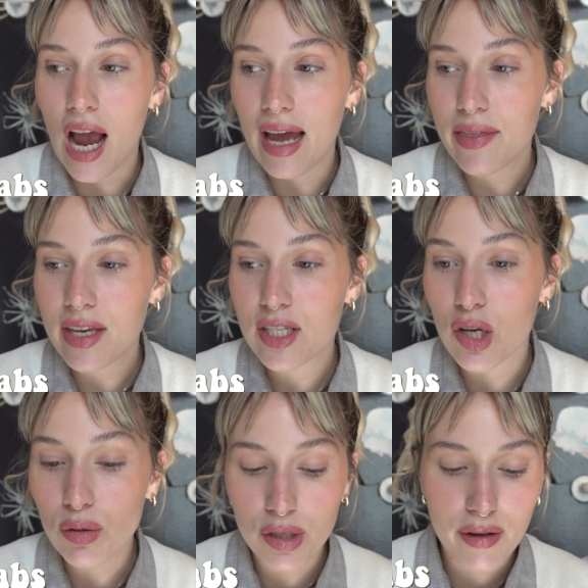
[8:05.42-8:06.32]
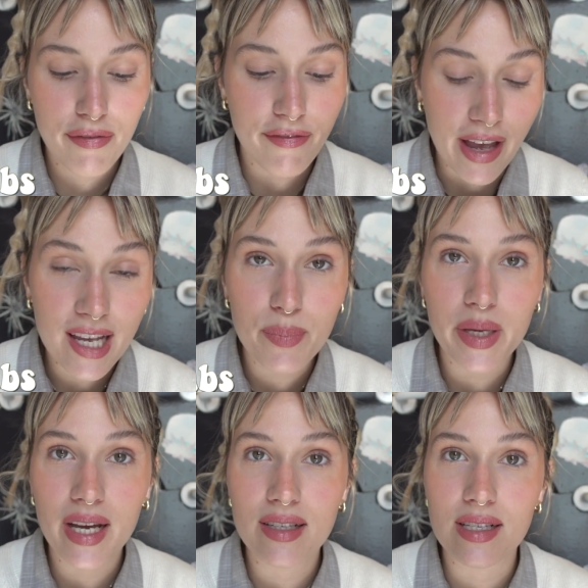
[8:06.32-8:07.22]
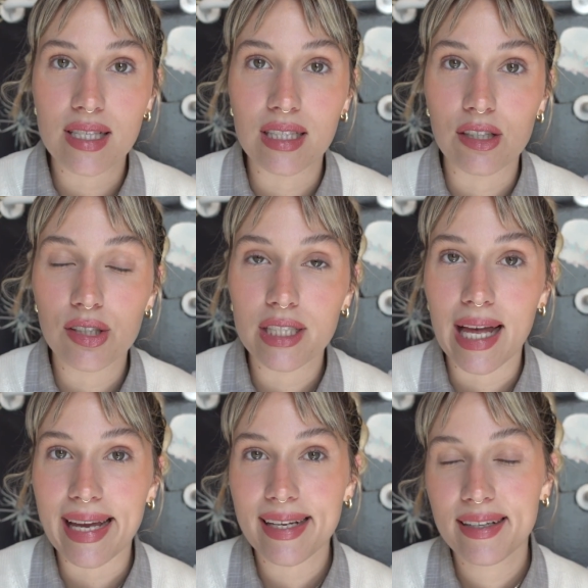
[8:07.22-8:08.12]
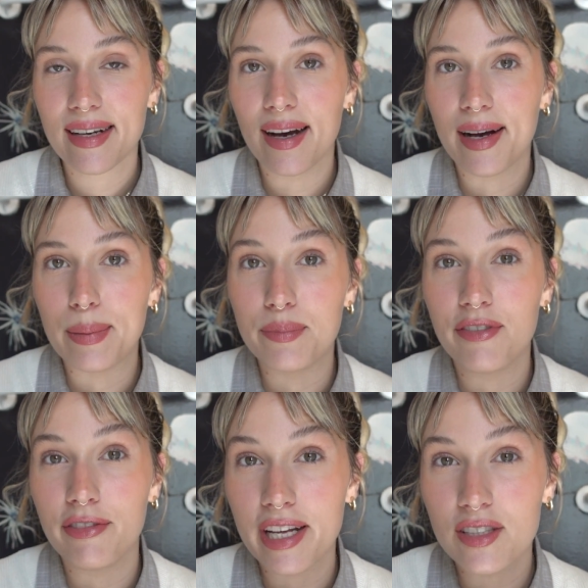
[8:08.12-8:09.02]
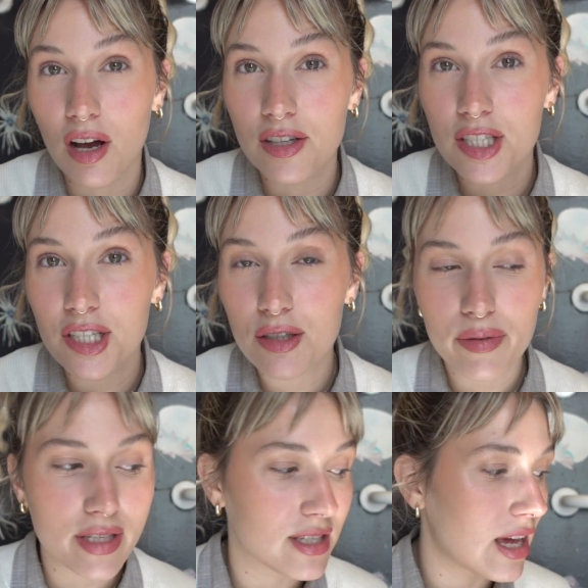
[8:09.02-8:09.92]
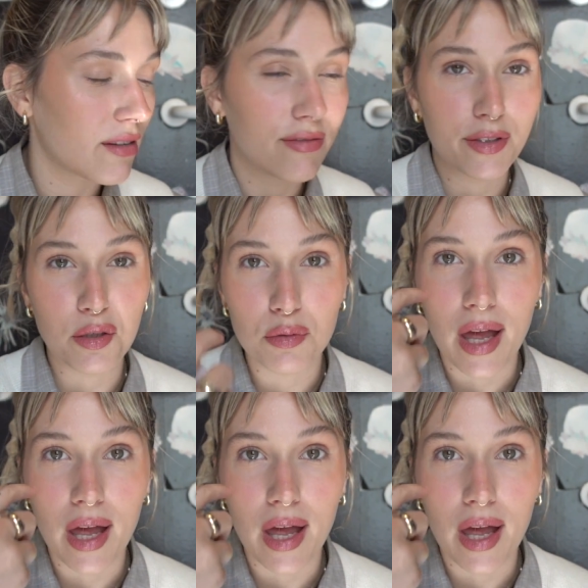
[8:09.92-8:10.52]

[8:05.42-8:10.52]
I think don't look fake because it's literally like flicked onto you instead of you